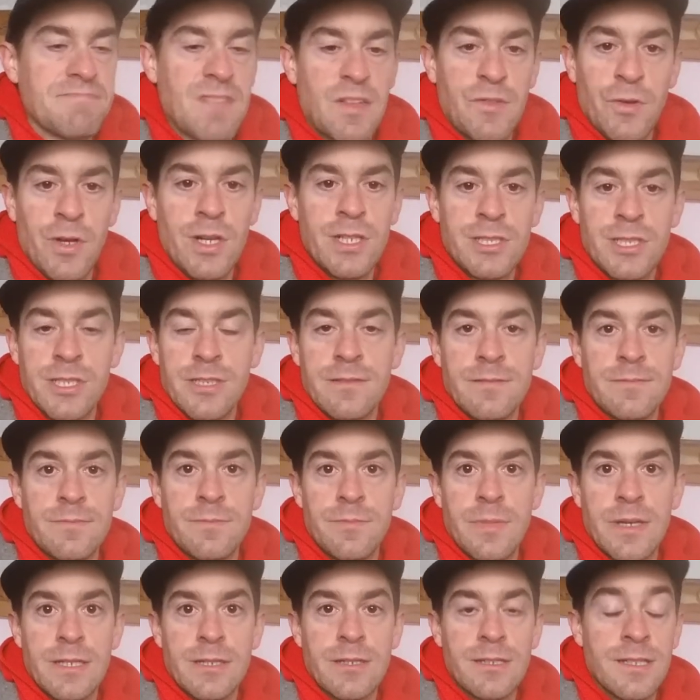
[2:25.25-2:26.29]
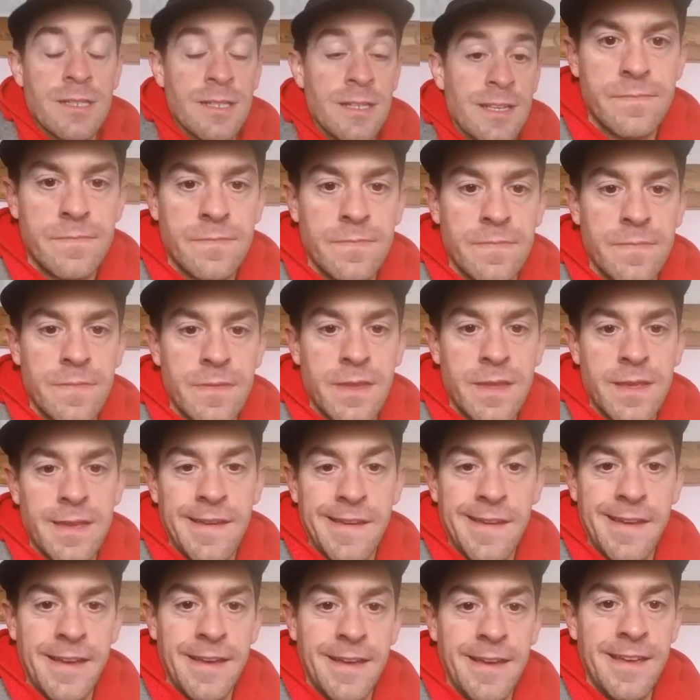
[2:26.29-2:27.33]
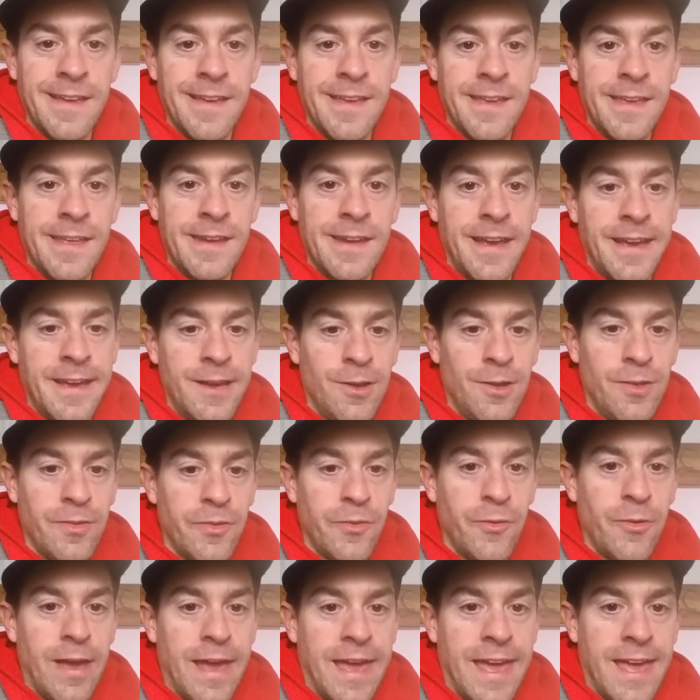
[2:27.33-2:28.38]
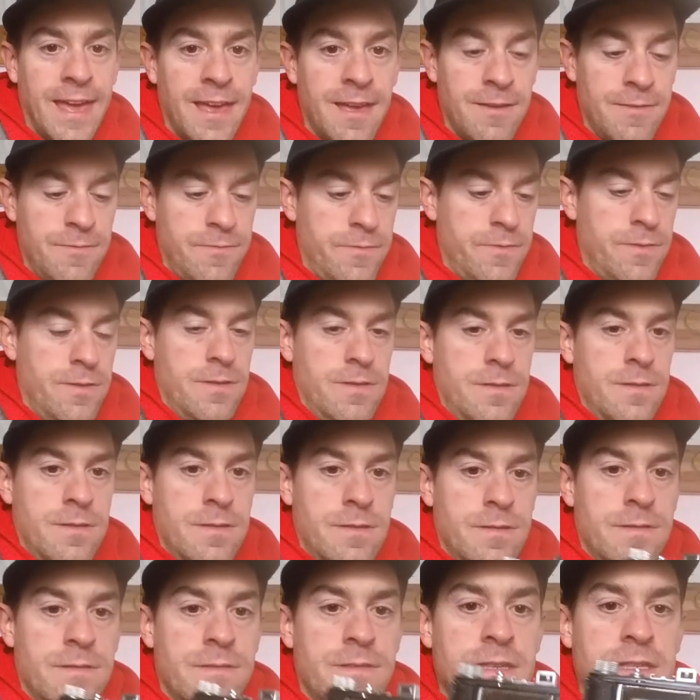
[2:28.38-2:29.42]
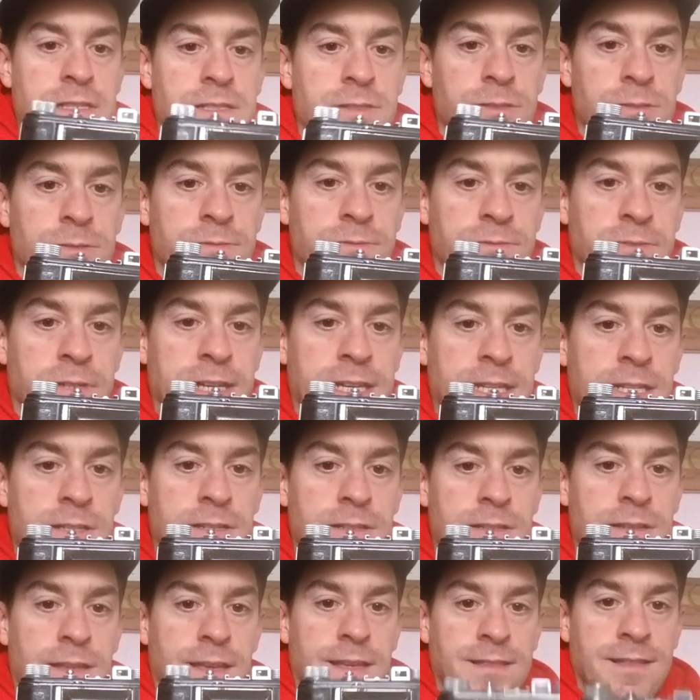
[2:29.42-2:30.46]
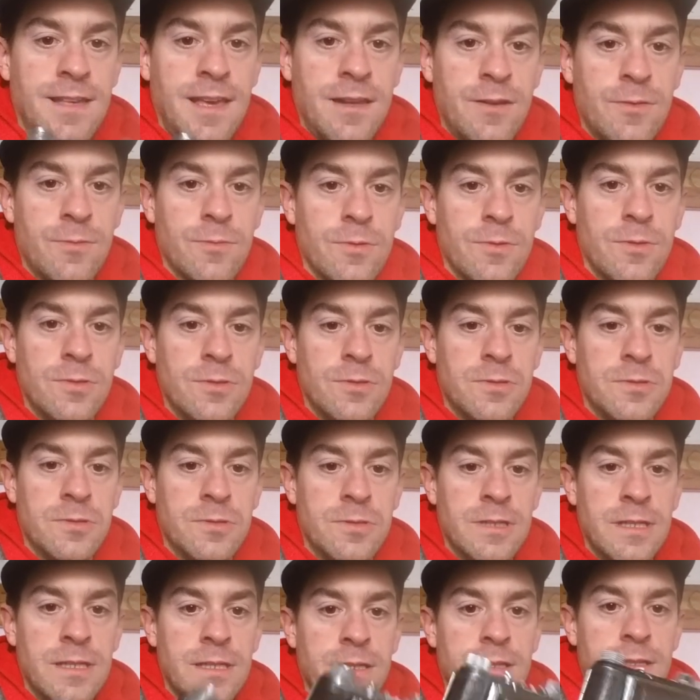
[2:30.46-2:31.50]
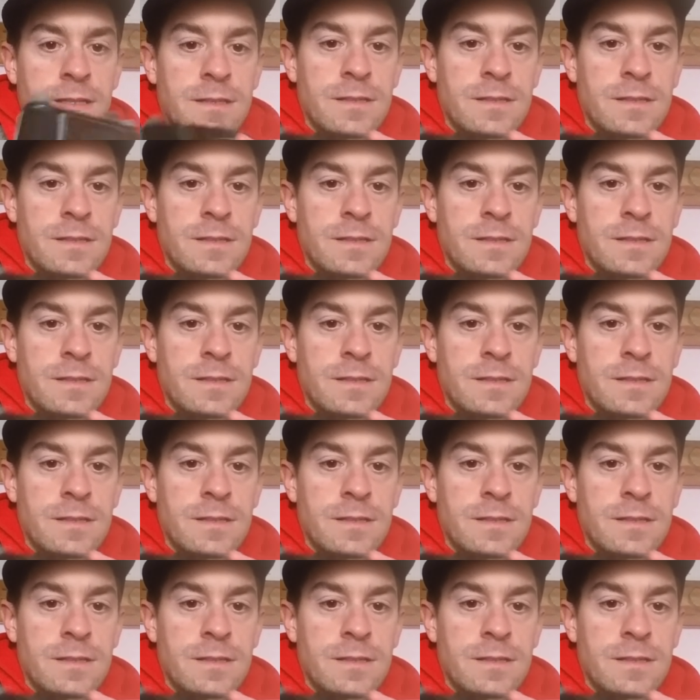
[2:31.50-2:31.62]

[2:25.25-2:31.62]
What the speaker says: function better. And I also have this little friend that's had a roll,